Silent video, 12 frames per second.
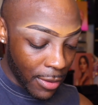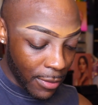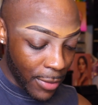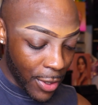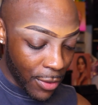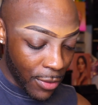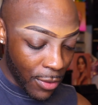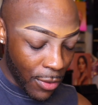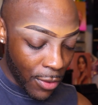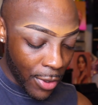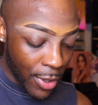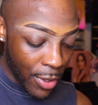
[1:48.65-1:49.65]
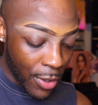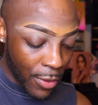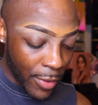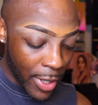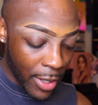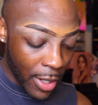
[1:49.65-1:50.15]
mineral oil,
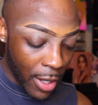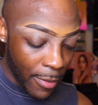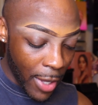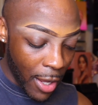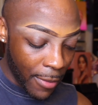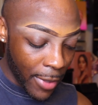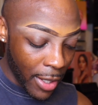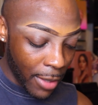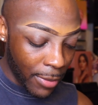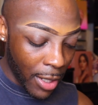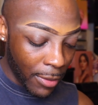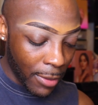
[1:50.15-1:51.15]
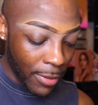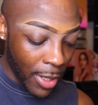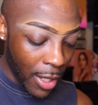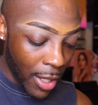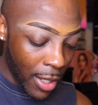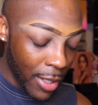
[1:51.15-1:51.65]
retinol, palmate, blah, blah,
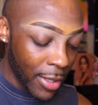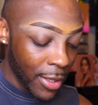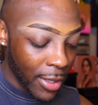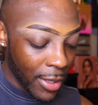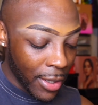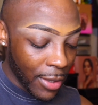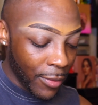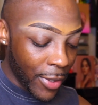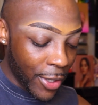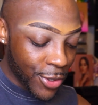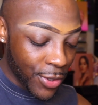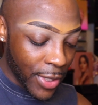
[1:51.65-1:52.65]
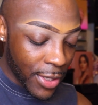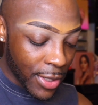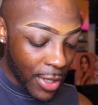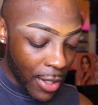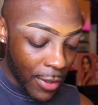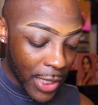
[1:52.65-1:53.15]
blah. What else you need to
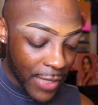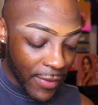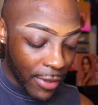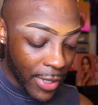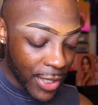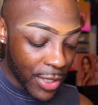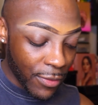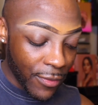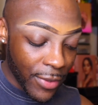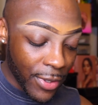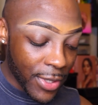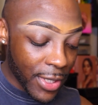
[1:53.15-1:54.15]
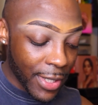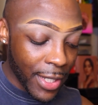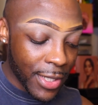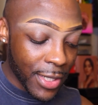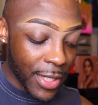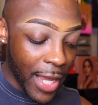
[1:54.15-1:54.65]
know? This foundation reveals
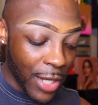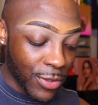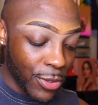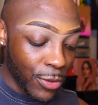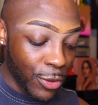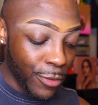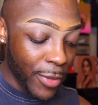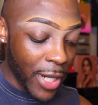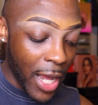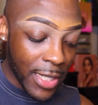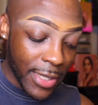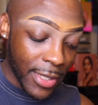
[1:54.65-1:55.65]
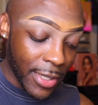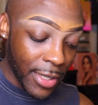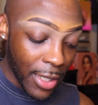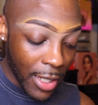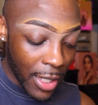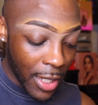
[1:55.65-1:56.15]
skin's natural luminosity.
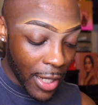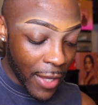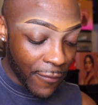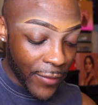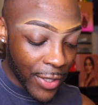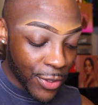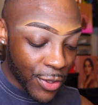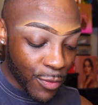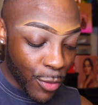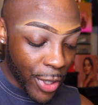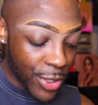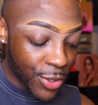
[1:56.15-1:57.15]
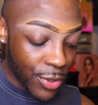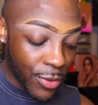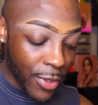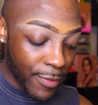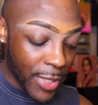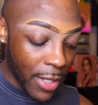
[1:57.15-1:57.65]
It features moisture
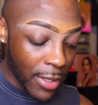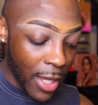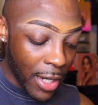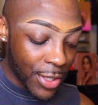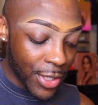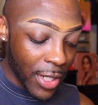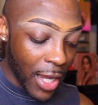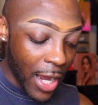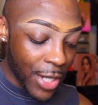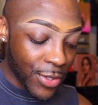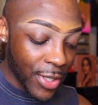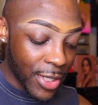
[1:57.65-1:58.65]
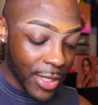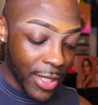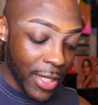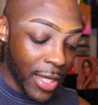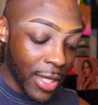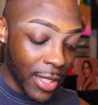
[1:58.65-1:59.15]
grip technology and hydrates
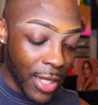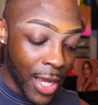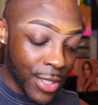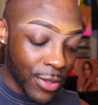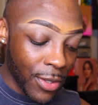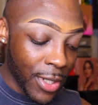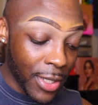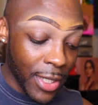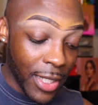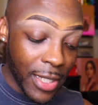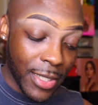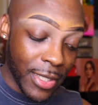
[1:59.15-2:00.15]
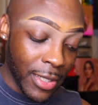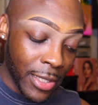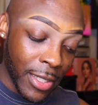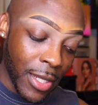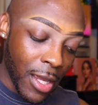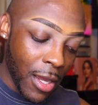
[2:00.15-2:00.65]
skin and glides on
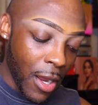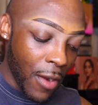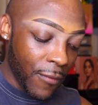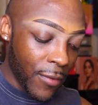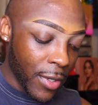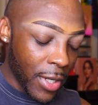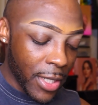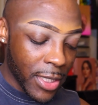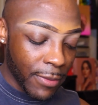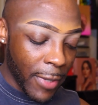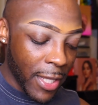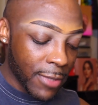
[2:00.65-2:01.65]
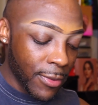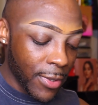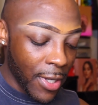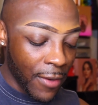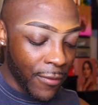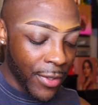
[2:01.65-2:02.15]
easily. For customizable
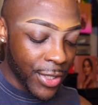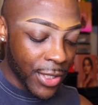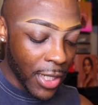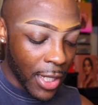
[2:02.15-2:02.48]
coverage,